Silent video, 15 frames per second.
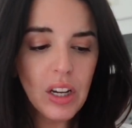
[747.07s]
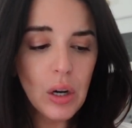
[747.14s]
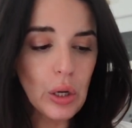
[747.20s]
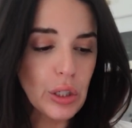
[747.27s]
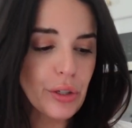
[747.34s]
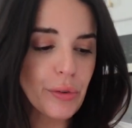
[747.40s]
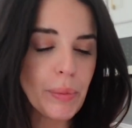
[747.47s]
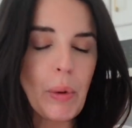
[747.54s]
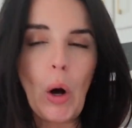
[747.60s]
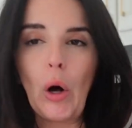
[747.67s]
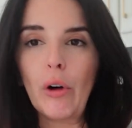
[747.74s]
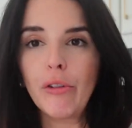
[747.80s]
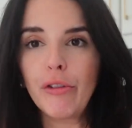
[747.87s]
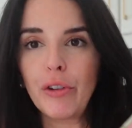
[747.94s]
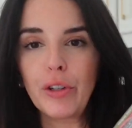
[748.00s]
also from
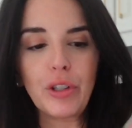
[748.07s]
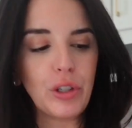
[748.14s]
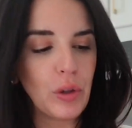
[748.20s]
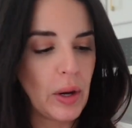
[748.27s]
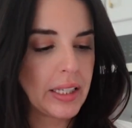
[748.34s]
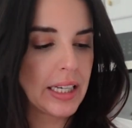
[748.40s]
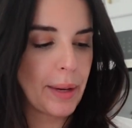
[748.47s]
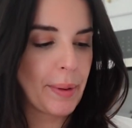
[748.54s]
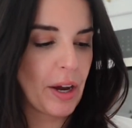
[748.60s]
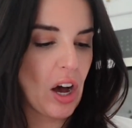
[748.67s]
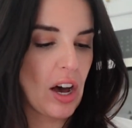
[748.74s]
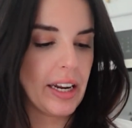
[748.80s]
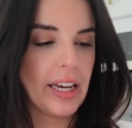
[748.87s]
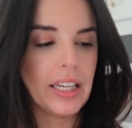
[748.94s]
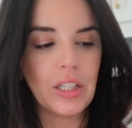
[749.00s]
Whole Foods, no
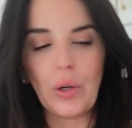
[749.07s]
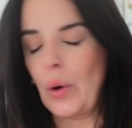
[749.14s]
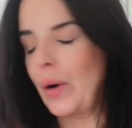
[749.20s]
antibiotics,